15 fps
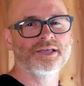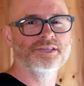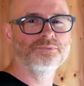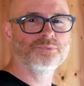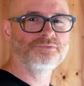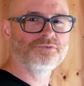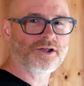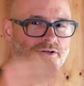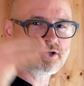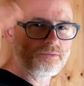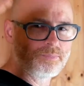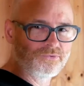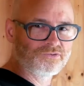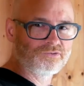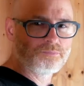and then we've got a
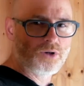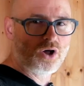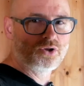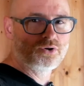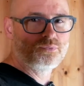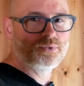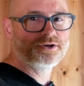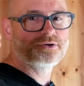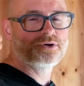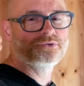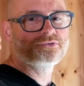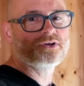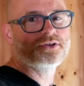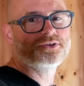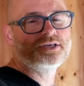couple smaller
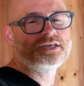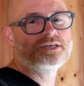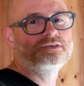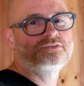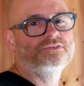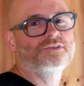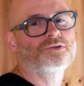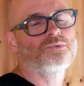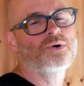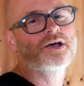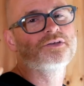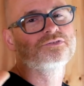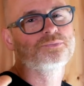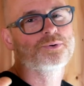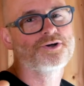windows on the east and the
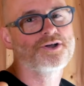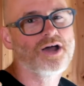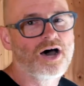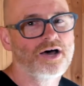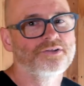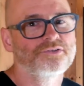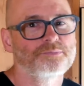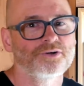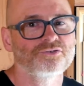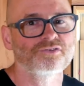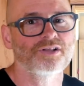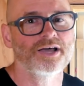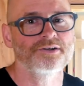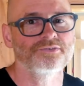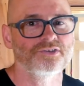west where not as much
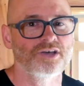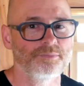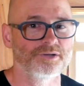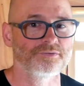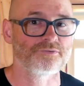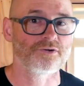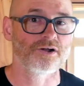light is coming